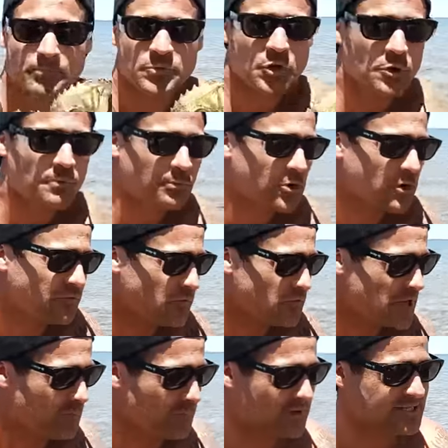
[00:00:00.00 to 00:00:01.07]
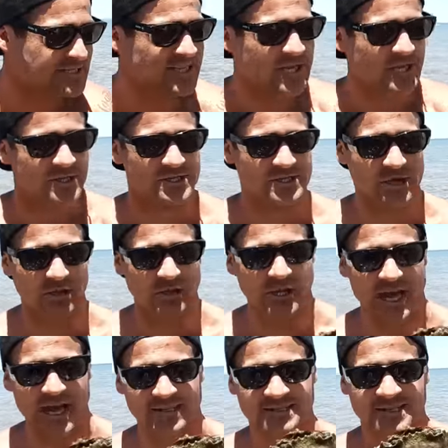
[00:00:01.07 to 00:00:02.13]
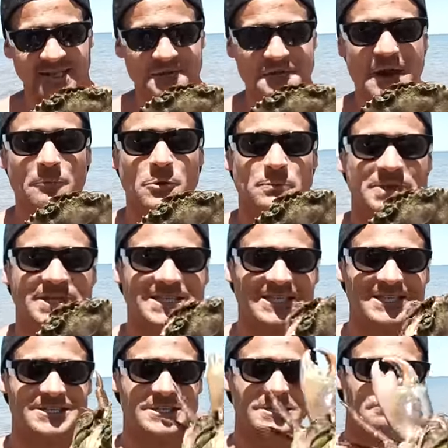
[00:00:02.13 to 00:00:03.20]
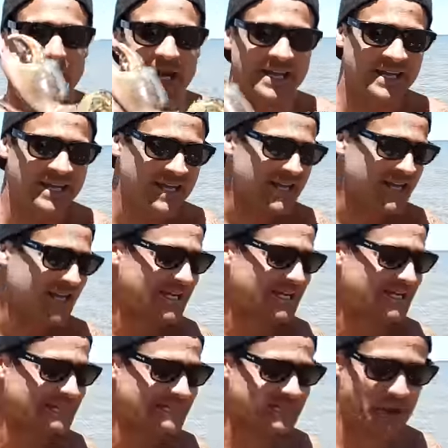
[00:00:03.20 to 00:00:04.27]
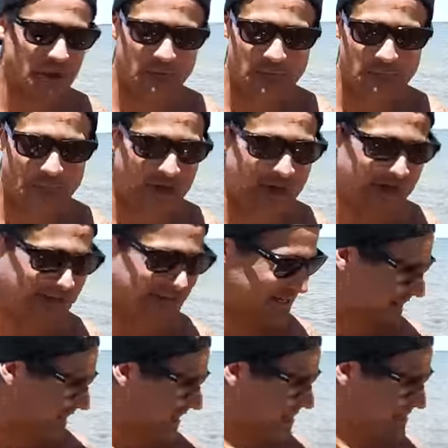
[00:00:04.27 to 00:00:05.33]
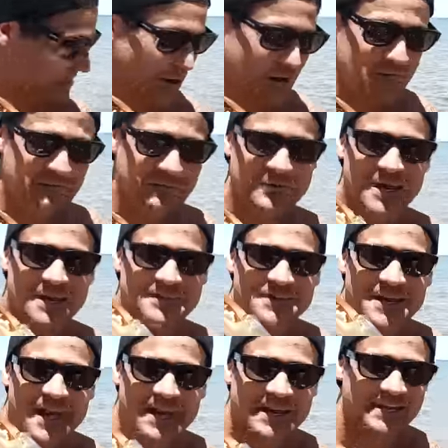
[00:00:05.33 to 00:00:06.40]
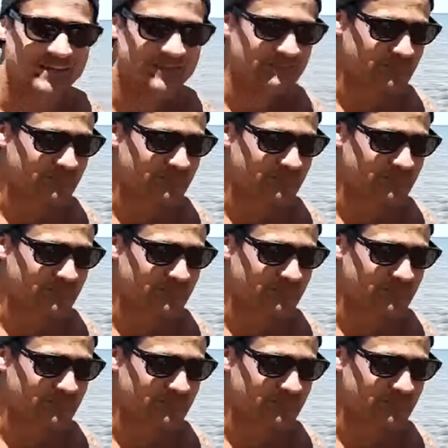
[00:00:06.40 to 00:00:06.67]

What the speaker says: Two beautiful nippers, solid as. That would be delicious, but he is going back in his home for another day.